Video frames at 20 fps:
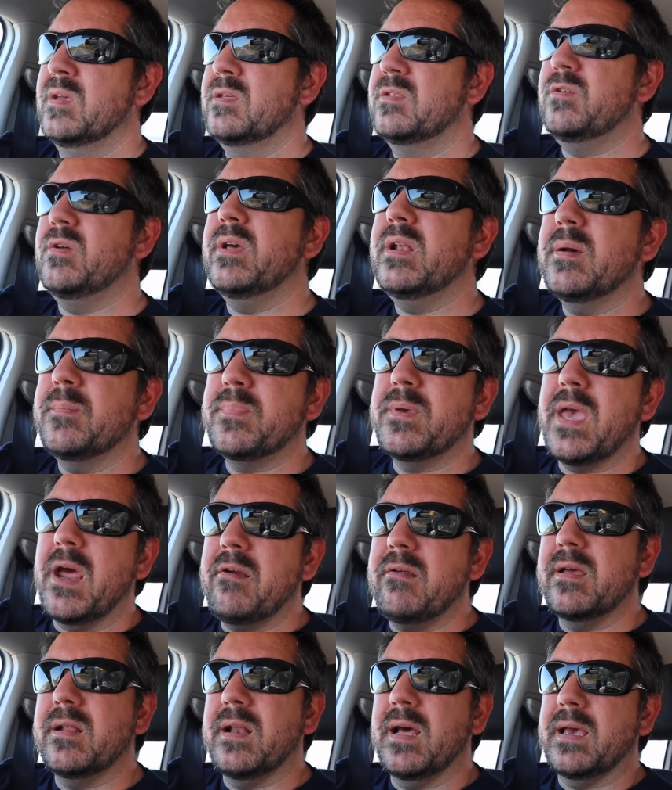So you end up
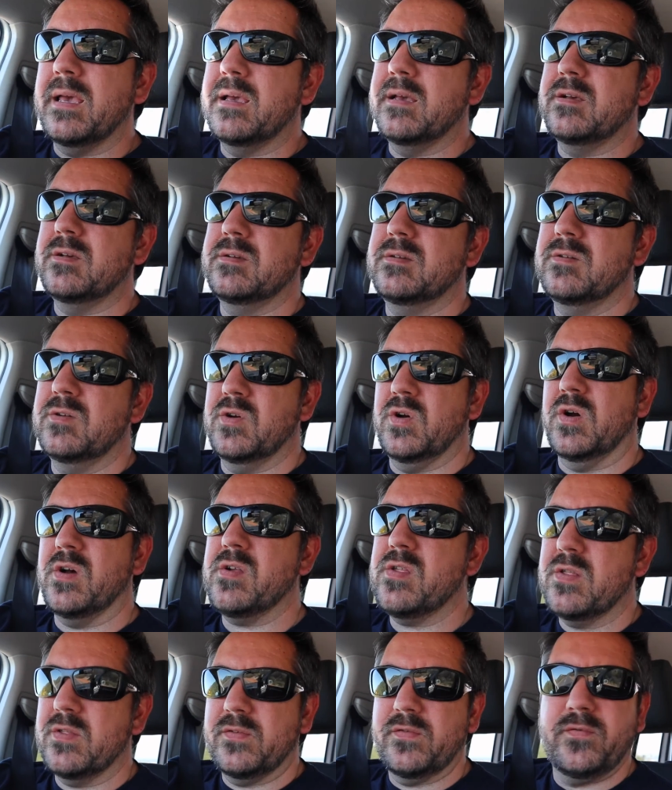carrying like
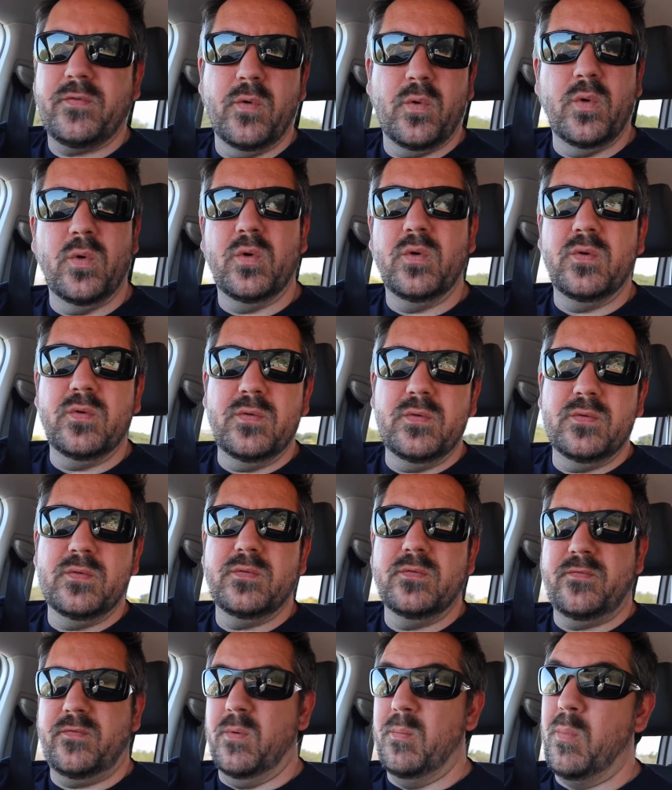costs for
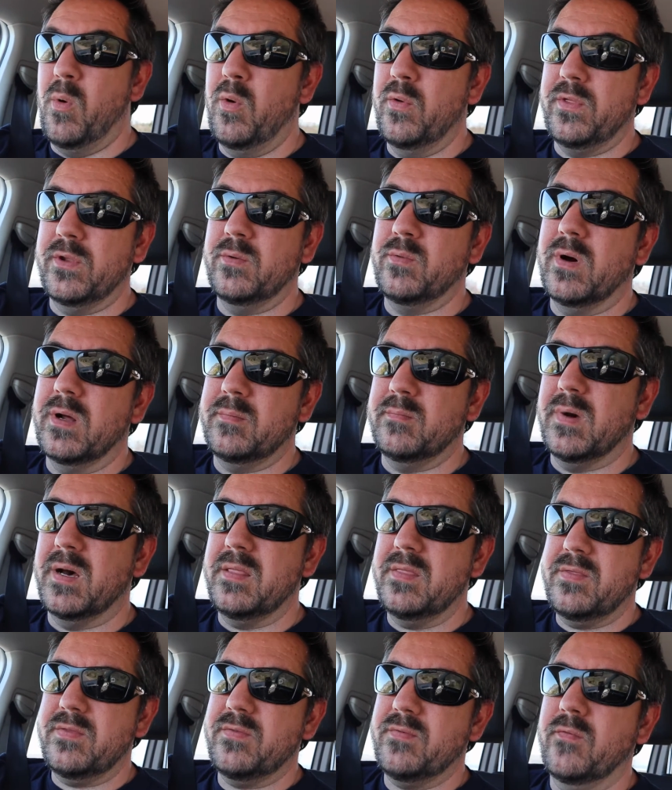more than 1
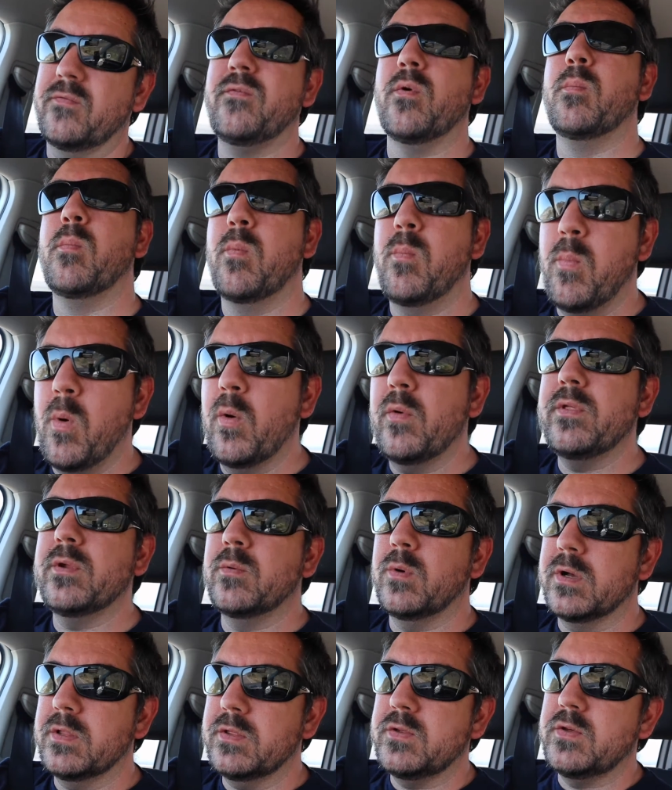month, for more
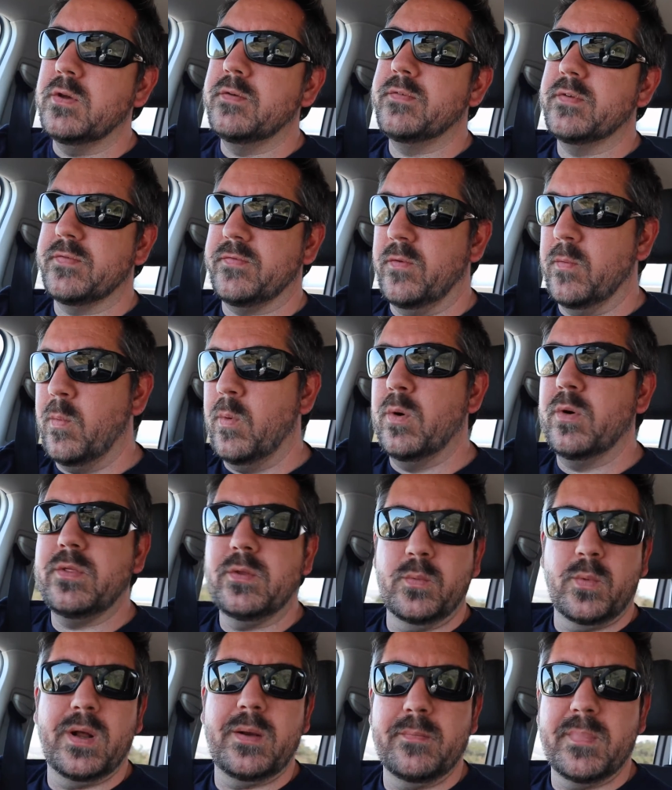than one service for more
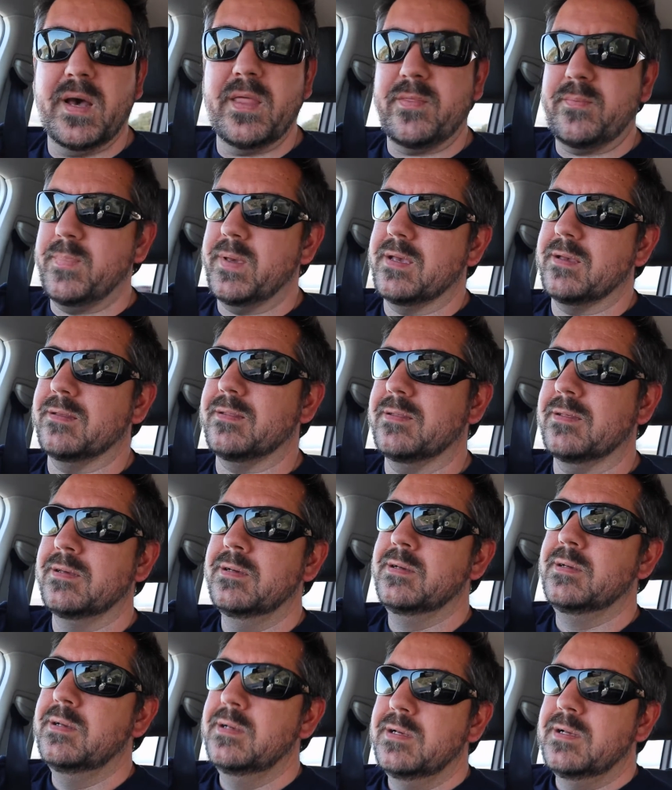than 1 month, because
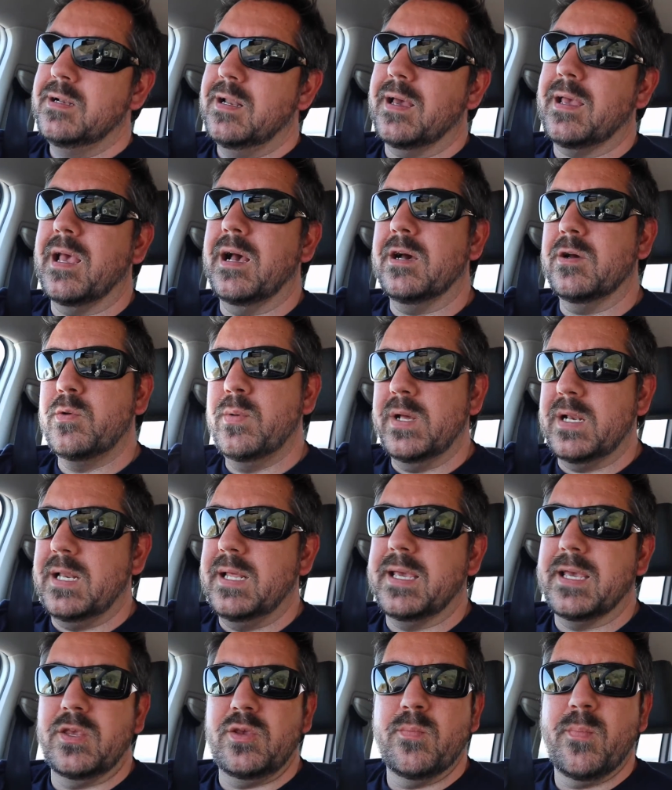like how
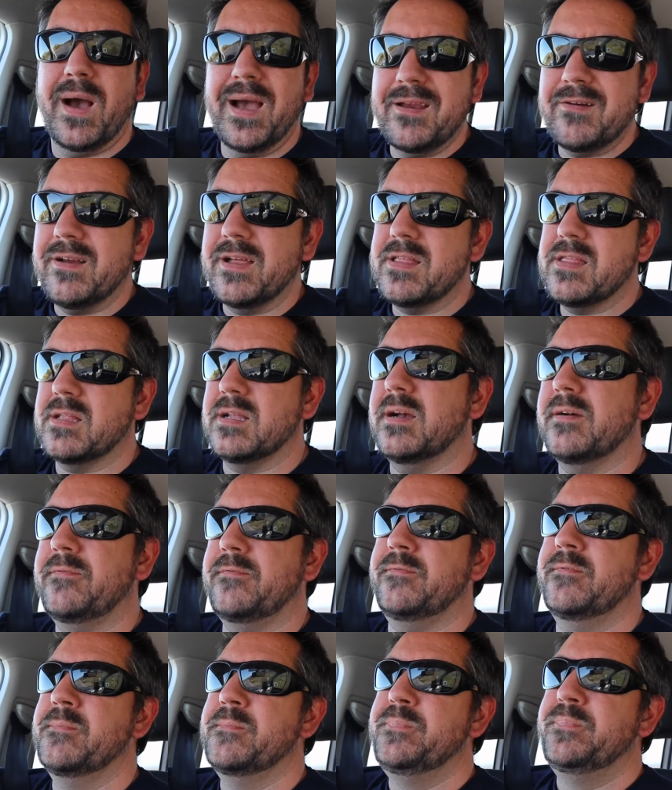quickly can you migrate stuff?
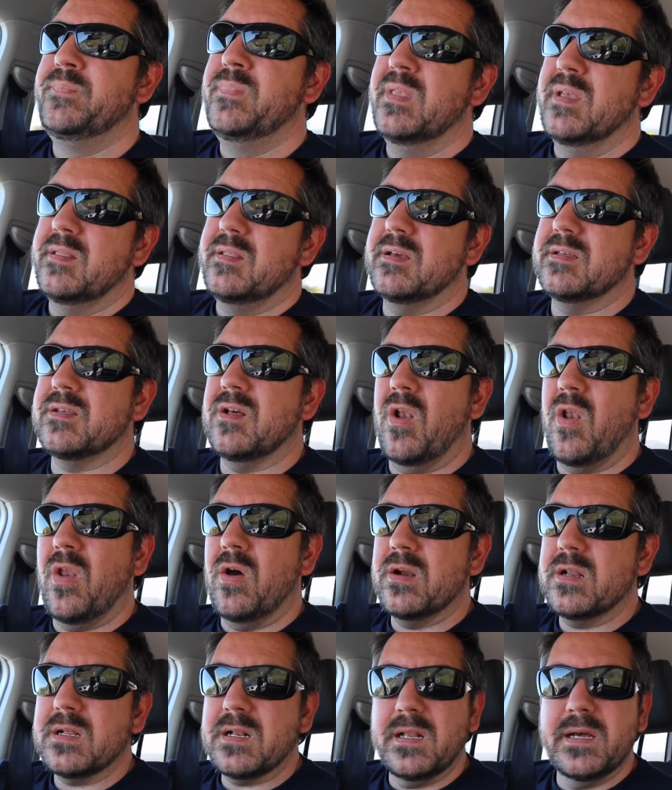There's a
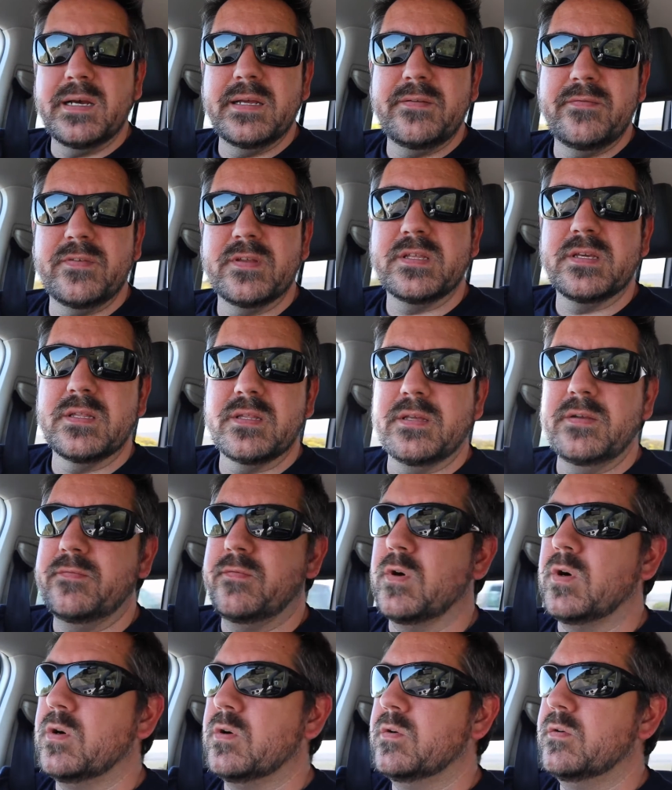lot of client visits
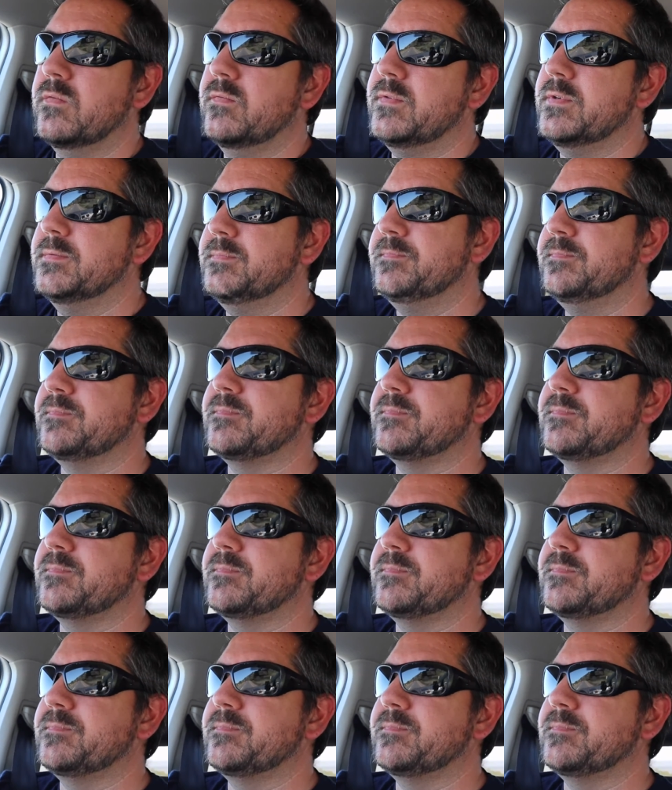involved.